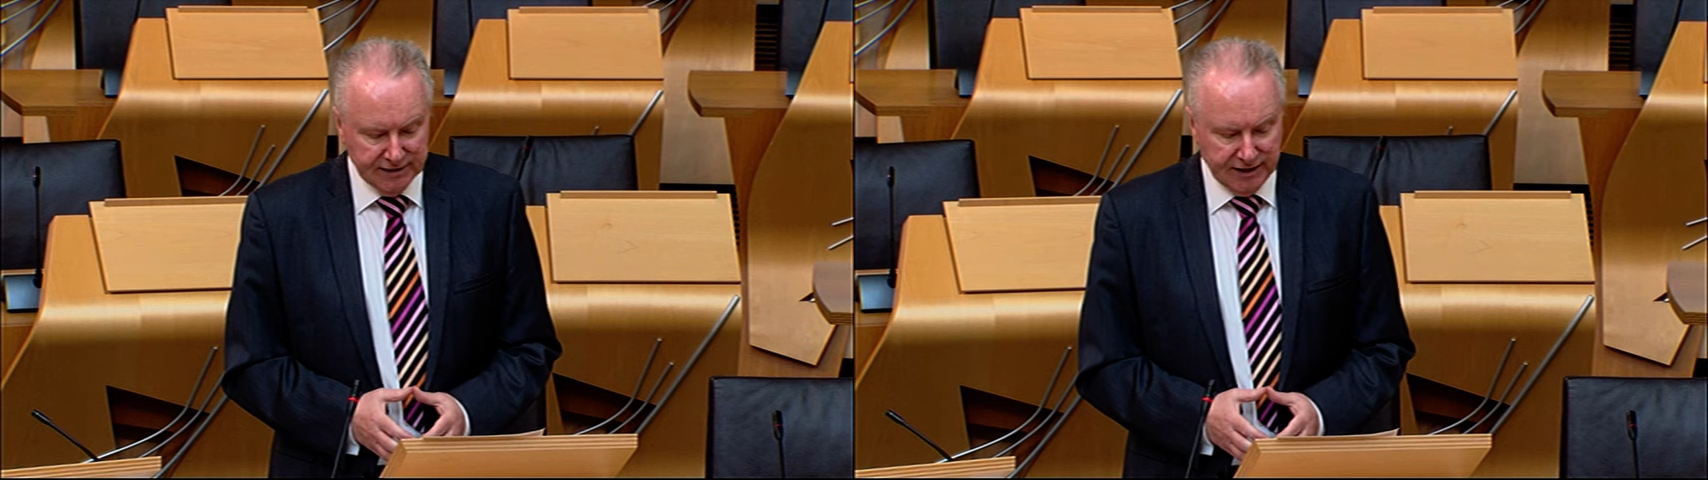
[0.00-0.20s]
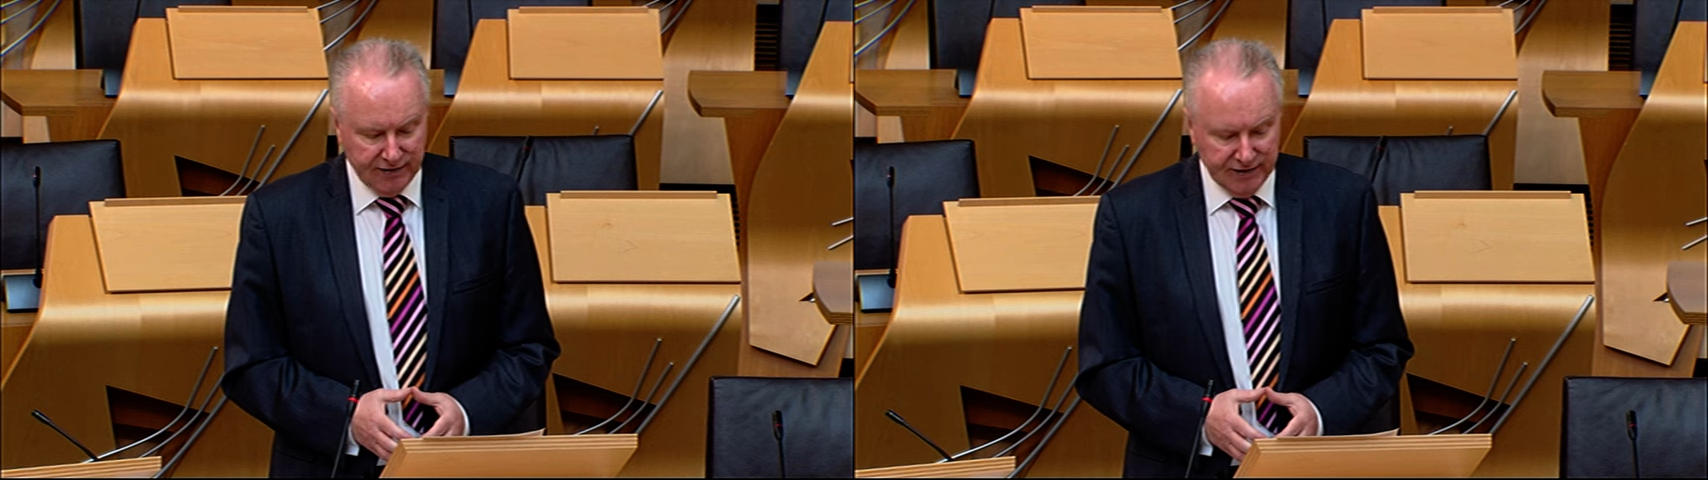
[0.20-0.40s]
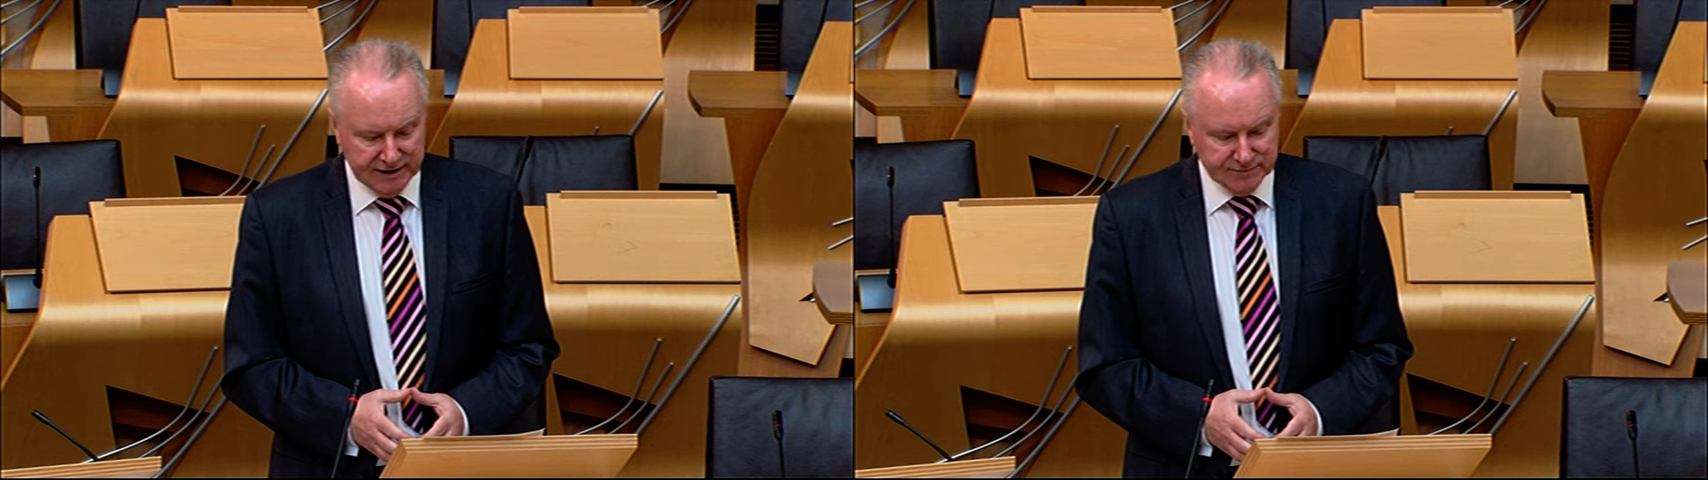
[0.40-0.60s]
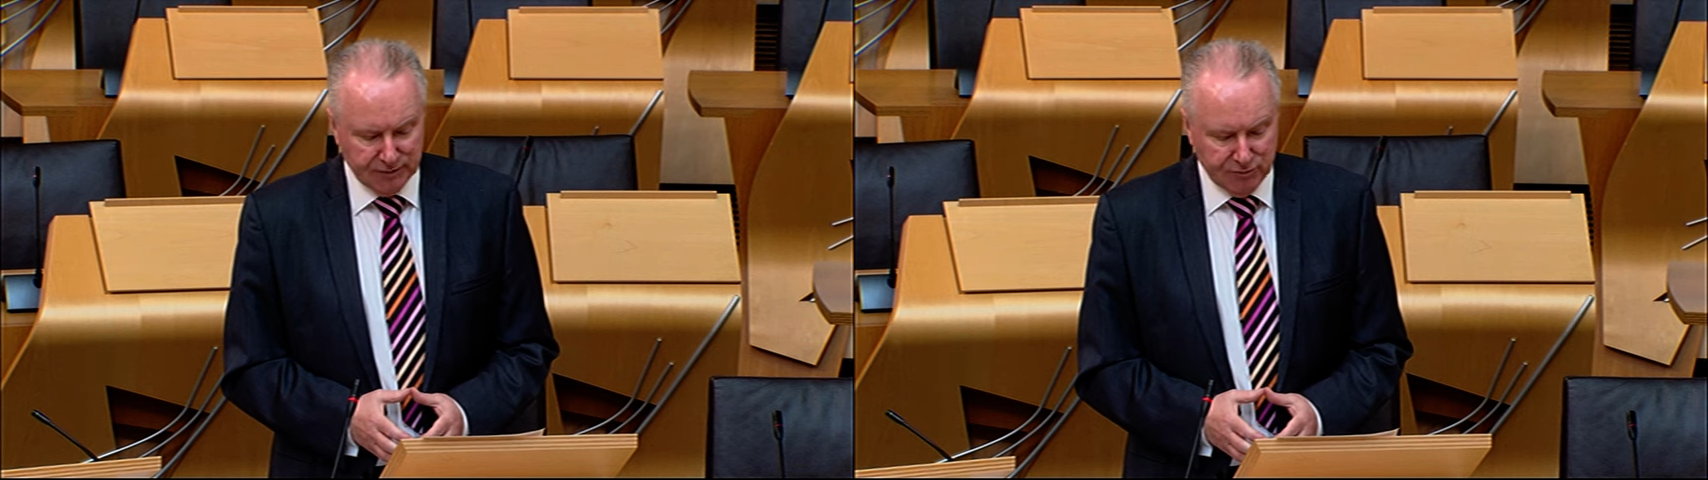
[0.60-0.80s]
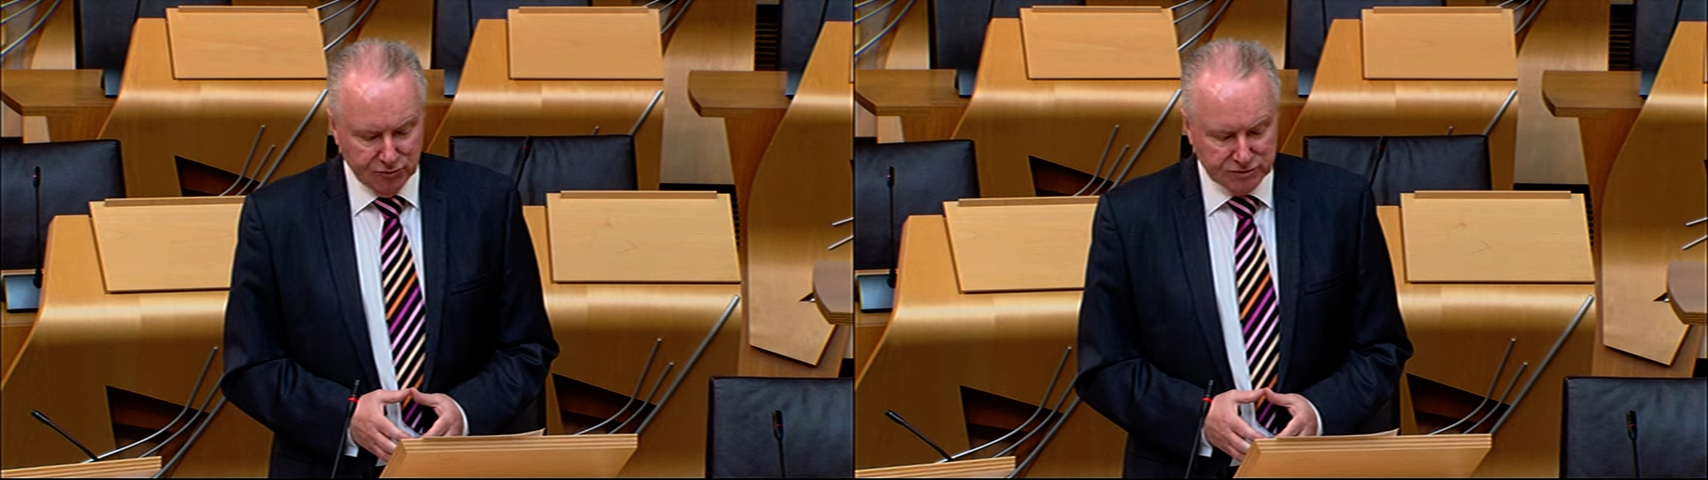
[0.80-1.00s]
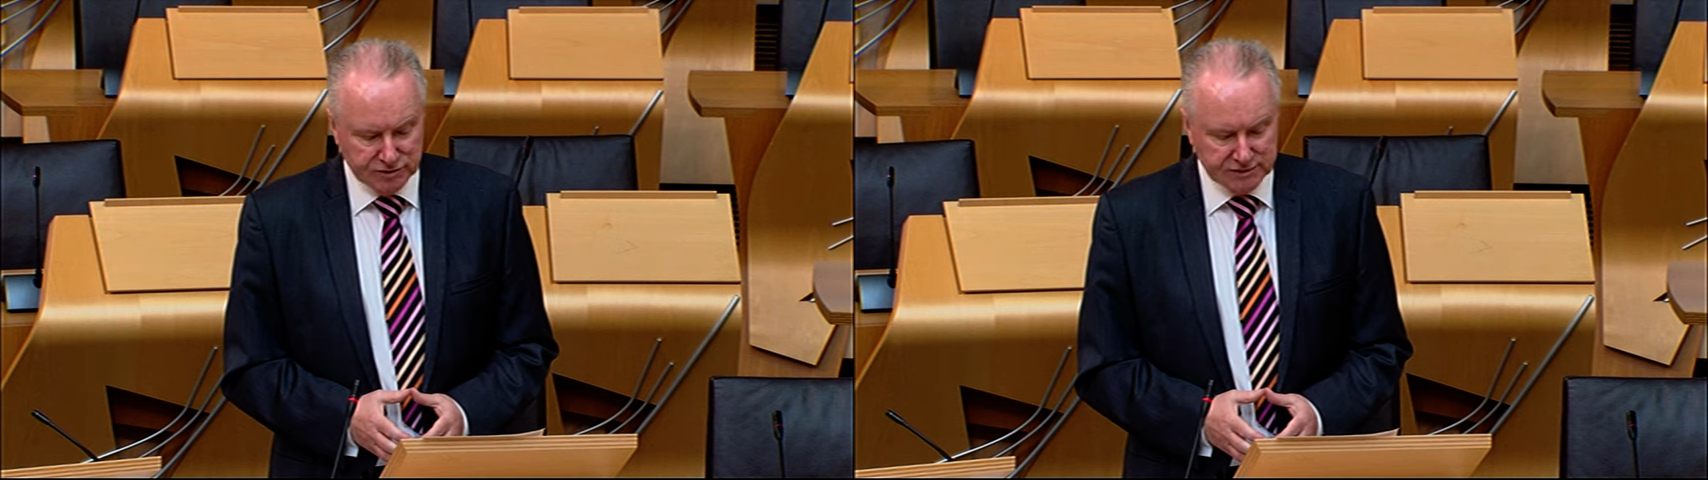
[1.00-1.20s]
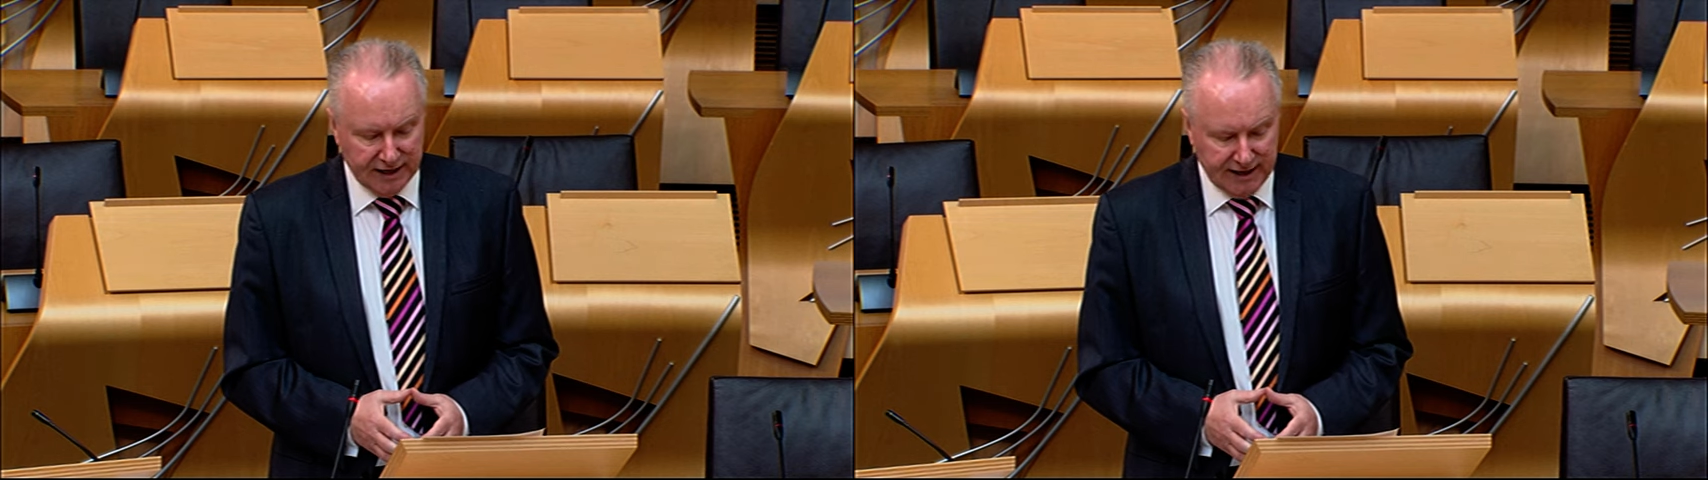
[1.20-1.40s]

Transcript: that these proposals